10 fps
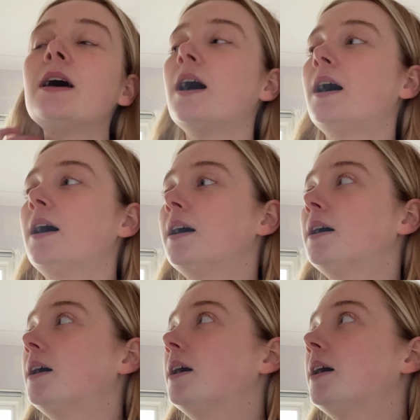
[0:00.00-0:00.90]

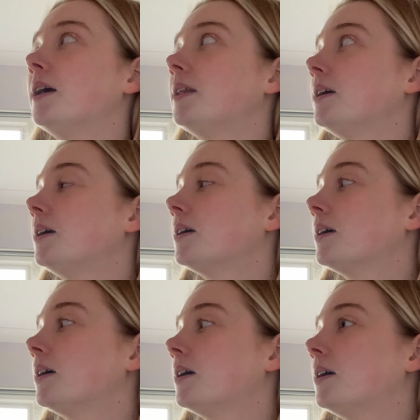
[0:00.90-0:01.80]
I think
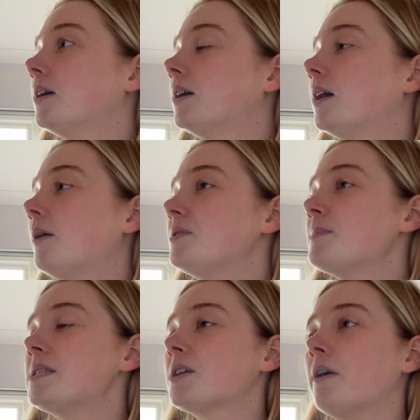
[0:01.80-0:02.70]
I was
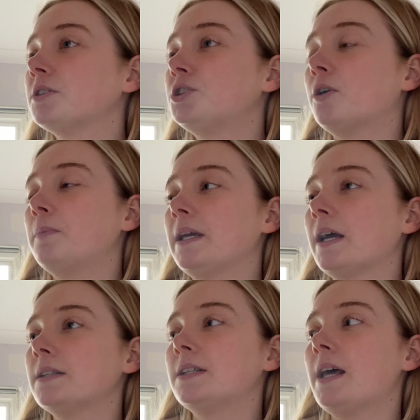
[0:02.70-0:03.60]
meant to go out shopping
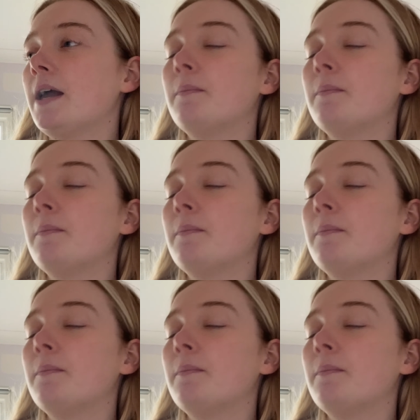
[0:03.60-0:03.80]
yesterday,